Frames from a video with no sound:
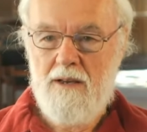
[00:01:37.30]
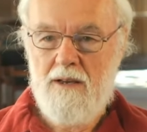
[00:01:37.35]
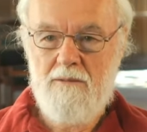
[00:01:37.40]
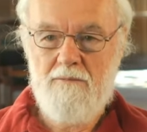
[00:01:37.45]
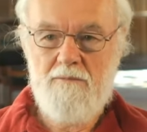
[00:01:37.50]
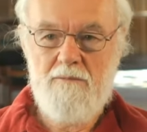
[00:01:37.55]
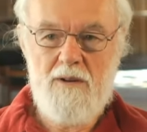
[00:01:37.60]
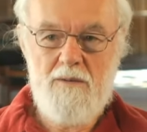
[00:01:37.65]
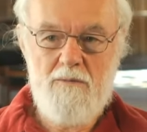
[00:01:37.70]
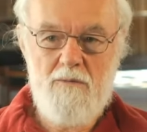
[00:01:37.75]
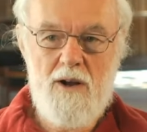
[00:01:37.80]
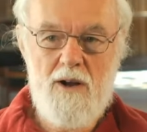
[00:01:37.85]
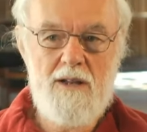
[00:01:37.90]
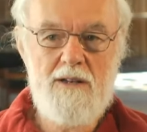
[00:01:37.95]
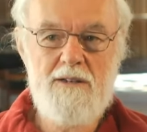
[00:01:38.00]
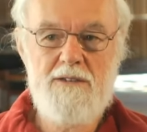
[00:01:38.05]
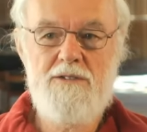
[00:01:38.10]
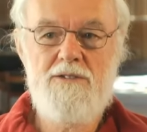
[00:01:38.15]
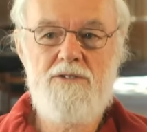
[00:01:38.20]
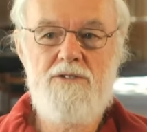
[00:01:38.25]
And, and
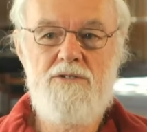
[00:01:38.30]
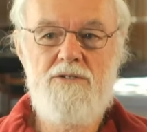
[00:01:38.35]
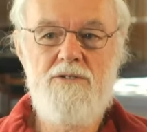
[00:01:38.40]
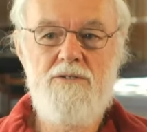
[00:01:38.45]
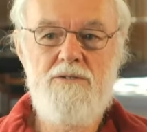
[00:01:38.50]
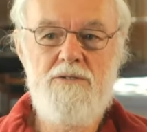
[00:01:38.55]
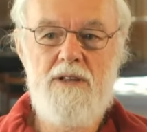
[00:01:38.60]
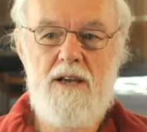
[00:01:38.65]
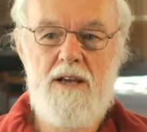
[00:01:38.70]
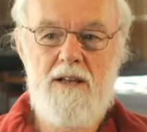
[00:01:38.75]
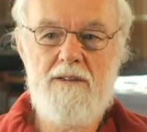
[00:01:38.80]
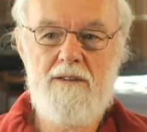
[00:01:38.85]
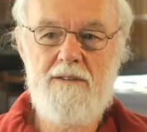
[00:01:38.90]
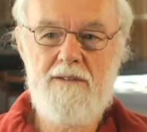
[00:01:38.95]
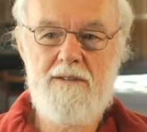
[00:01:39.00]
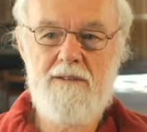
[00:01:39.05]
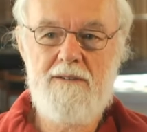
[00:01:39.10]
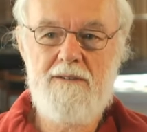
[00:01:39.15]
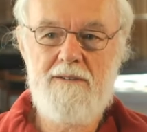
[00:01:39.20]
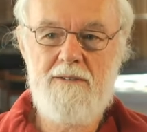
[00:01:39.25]
while it is true that
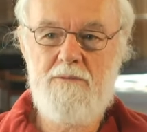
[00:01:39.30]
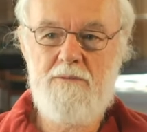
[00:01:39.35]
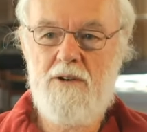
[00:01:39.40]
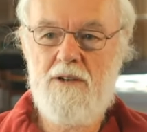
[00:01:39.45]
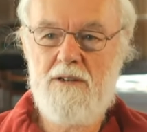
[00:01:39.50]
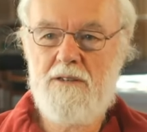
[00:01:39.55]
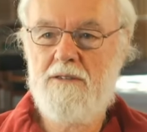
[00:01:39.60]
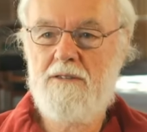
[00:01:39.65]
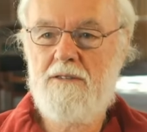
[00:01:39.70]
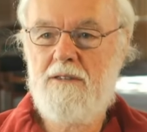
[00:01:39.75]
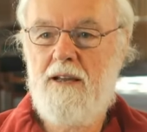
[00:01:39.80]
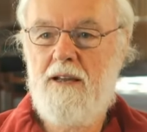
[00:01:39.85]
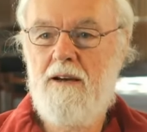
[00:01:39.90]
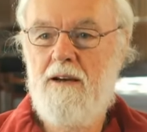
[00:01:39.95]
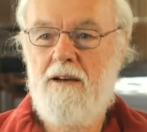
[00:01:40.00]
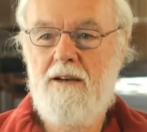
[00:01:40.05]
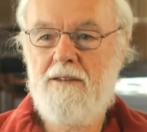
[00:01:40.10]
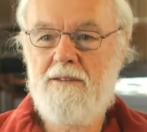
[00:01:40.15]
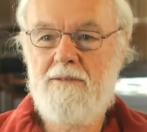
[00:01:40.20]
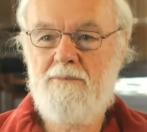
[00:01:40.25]
the, the workers
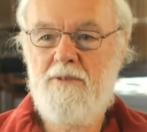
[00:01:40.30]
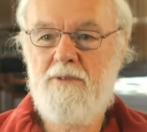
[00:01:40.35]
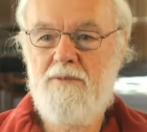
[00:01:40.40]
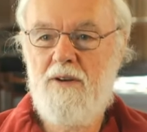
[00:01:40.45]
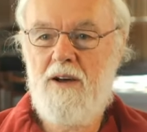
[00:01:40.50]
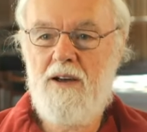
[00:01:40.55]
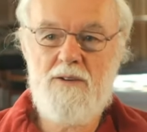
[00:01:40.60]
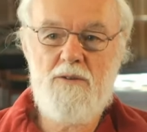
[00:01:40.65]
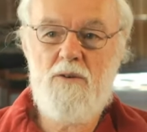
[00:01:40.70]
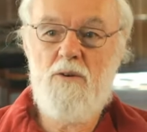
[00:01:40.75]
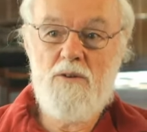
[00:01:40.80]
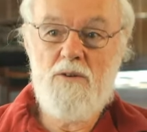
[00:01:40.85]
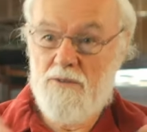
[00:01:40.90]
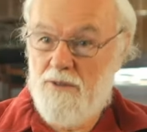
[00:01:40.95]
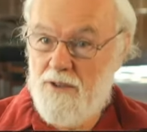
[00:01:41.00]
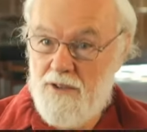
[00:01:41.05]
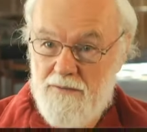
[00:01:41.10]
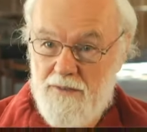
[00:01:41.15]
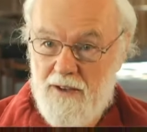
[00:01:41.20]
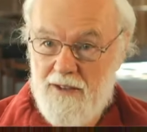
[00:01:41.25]
can't provide all of
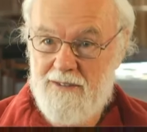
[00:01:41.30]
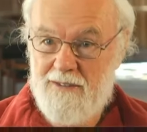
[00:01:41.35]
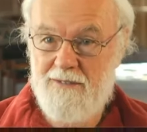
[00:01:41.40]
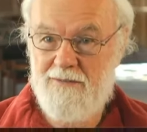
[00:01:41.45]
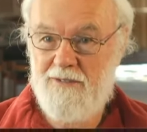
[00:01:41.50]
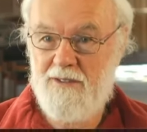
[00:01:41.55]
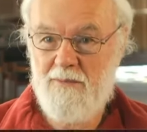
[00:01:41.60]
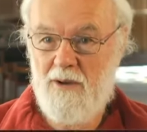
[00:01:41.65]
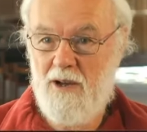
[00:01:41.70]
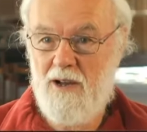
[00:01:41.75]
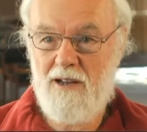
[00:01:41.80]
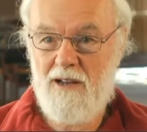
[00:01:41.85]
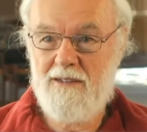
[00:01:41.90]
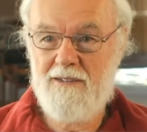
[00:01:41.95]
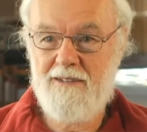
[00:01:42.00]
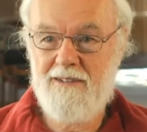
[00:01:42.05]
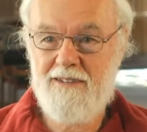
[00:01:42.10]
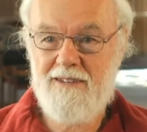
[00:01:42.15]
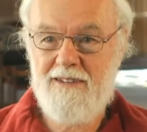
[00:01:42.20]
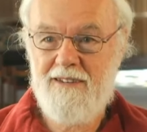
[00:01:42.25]
the effective
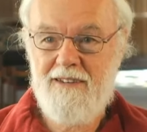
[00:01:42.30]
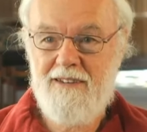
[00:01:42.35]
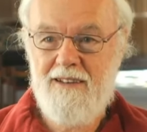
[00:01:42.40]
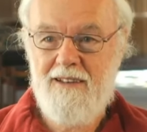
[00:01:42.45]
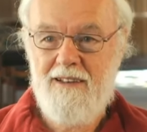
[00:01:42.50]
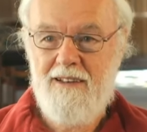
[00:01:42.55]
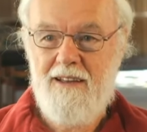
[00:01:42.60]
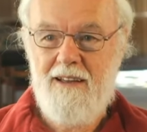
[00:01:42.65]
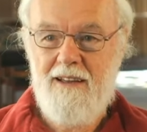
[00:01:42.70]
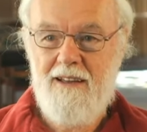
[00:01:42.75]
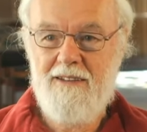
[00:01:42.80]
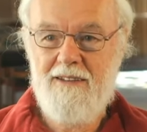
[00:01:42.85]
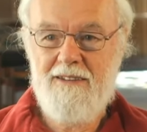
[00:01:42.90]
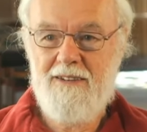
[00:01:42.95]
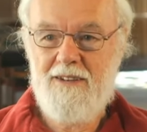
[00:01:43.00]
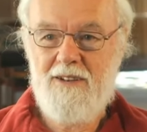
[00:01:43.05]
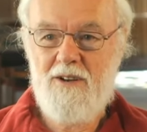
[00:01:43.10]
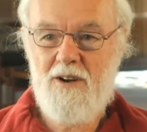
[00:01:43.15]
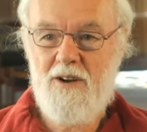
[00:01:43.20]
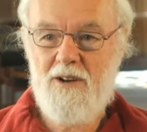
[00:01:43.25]
demand in
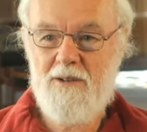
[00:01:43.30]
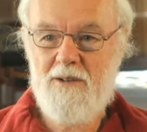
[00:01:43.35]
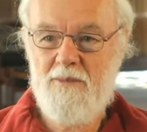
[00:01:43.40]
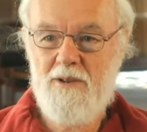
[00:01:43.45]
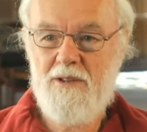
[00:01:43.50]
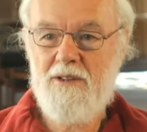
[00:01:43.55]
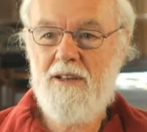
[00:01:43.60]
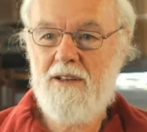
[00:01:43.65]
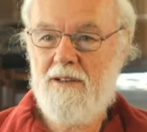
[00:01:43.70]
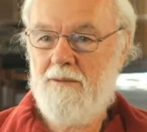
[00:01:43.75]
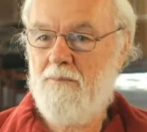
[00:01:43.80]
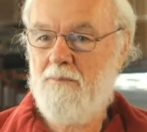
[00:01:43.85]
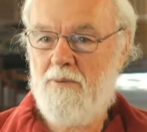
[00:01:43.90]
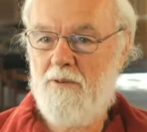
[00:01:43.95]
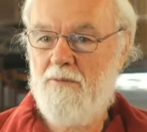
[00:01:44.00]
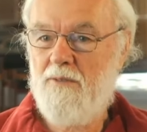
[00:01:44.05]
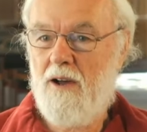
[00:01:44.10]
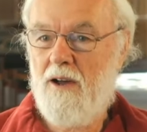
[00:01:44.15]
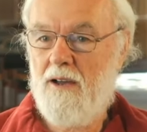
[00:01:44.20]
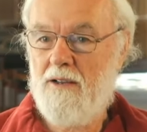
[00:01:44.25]
an economy, they
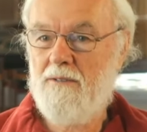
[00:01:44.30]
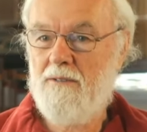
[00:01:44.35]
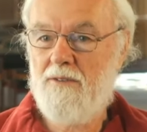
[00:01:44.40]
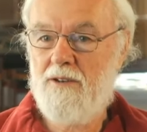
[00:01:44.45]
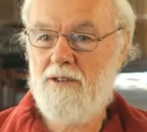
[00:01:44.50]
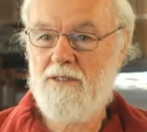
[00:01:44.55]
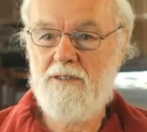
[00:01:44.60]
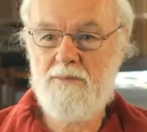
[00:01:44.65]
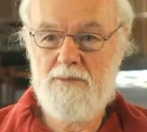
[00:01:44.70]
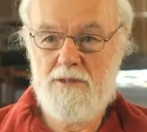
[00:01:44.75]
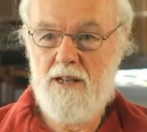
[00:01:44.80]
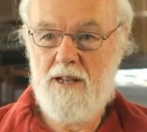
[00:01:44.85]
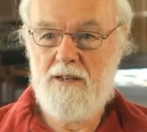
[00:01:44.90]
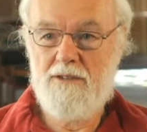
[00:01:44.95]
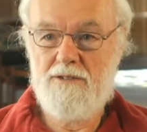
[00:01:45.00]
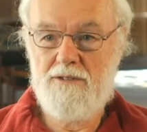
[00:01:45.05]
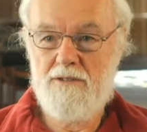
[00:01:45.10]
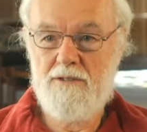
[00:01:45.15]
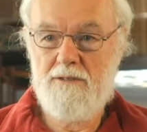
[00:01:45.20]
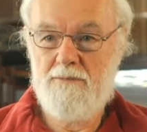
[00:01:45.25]
provide a very
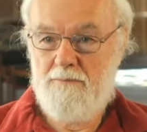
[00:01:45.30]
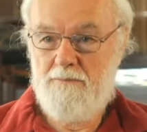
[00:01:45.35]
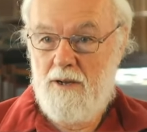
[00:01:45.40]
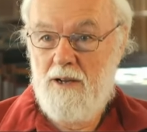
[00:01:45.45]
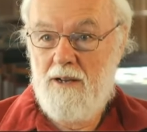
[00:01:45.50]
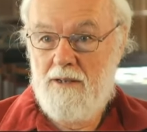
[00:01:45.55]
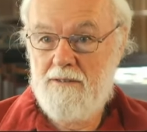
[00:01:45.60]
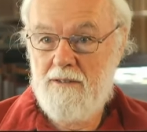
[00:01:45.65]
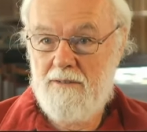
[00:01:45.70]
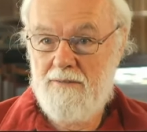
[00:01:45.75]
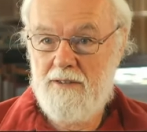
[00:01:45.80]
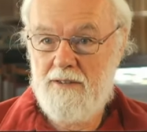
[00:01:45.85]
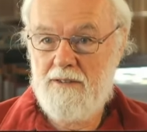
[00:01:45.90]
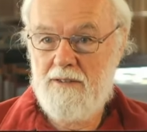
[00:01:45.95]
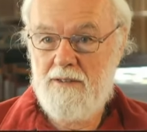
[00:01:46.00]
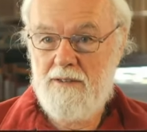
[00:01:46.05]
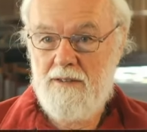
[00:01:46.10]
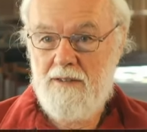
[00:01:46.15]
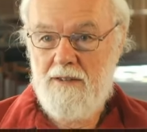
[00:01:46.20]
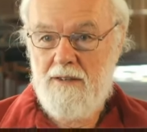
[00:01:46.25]
substantial part of it.